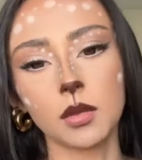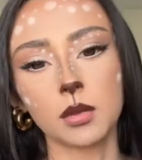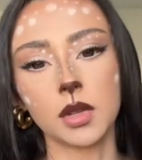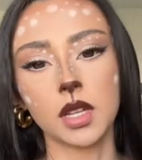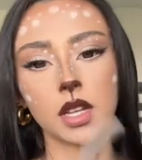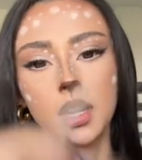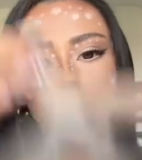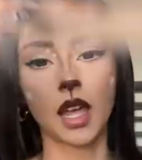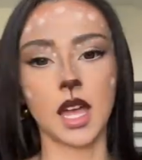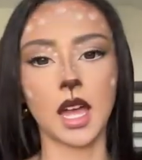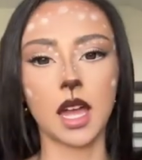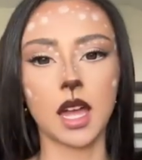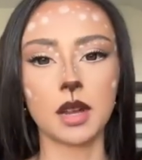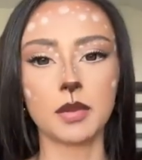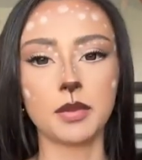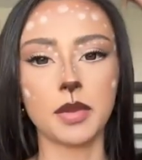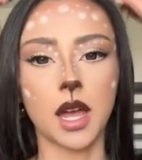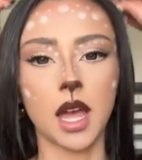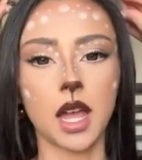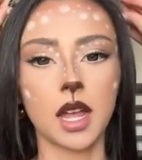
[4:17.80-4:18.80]
gonna
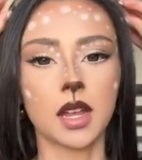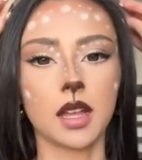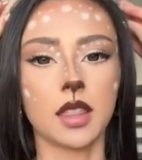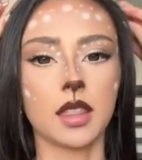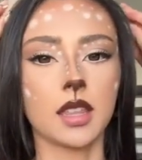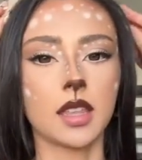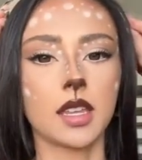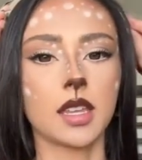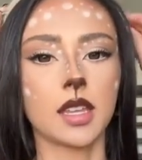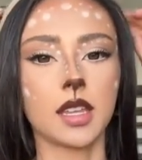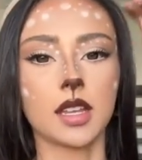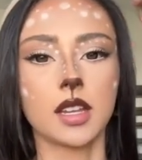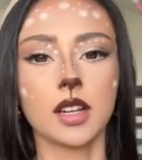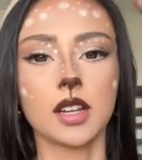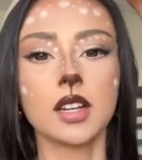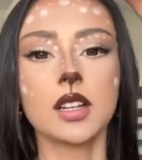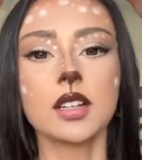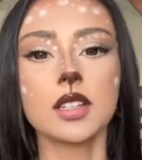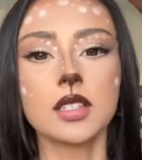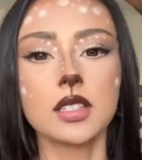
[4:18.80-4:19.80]
add back the
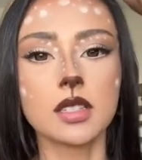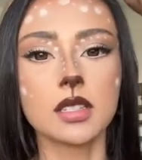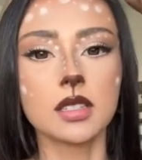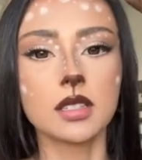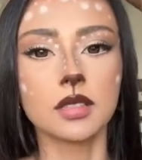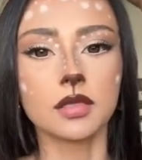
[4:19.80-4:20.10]
ears.